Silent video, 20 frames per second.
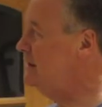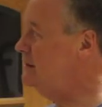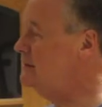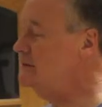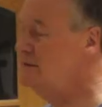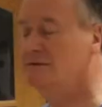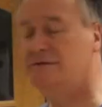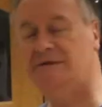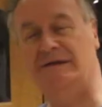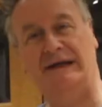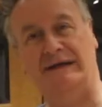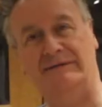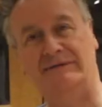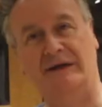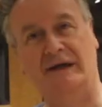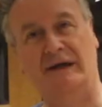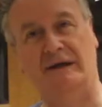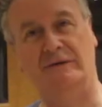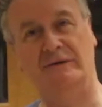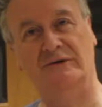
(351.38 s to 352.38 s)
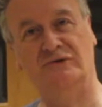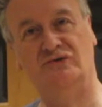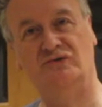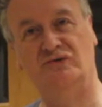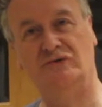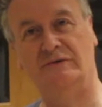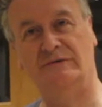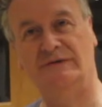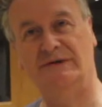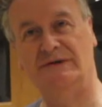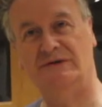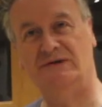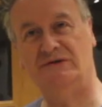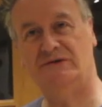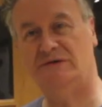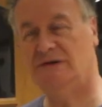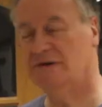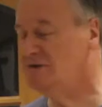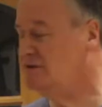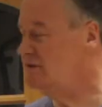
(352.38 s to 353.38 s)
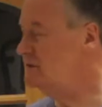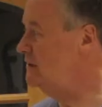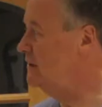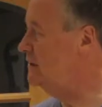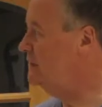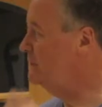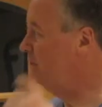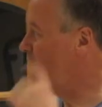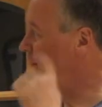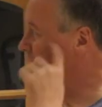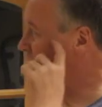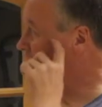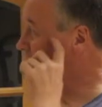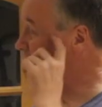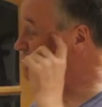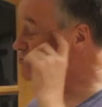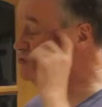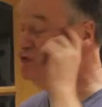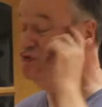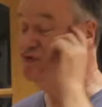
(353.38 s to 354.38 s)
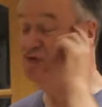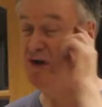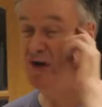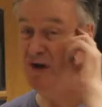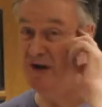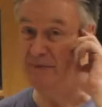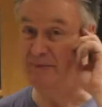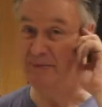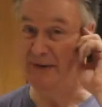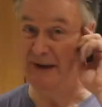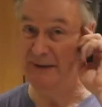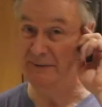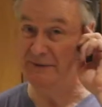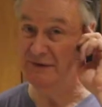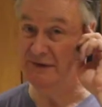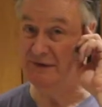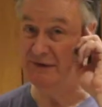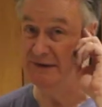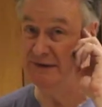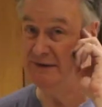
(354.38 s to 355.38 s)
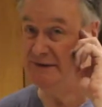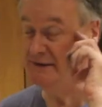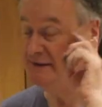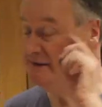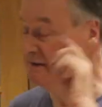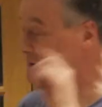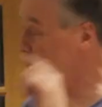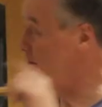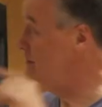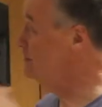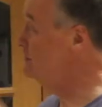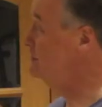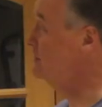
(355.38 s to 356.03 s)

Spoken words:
you to have a go at drawing the structure of a tripeptide this time,